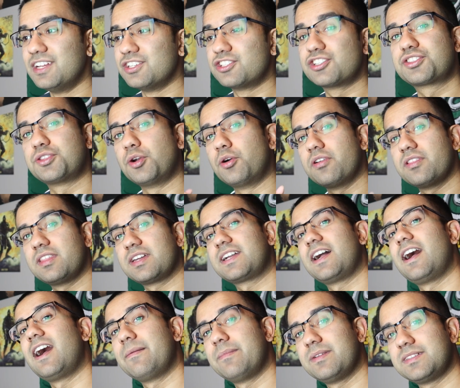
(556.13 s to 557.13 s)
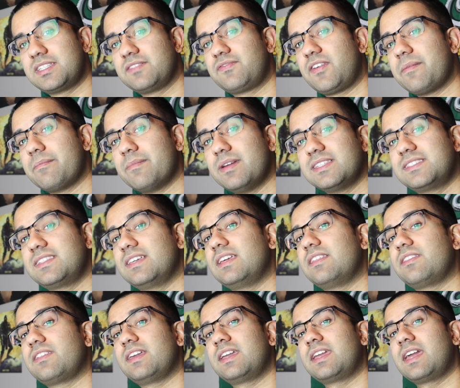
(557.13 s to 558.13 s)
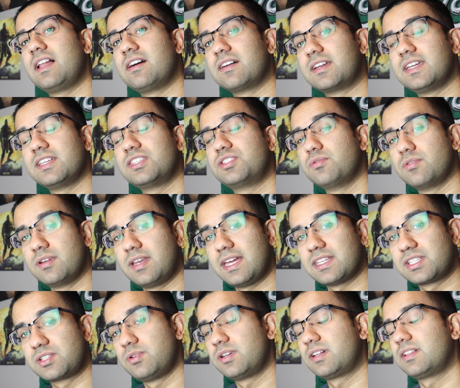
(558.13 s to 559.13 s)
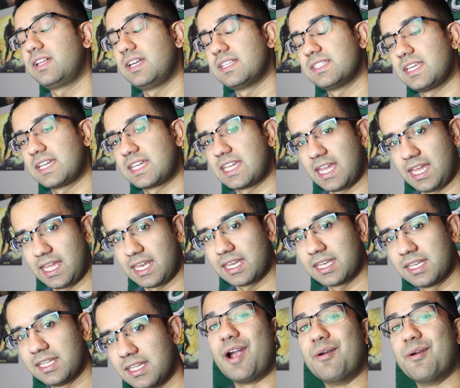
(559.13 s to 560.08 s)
Just throw it in the comments if I missed anything, and I'll get to it as quickly as I can.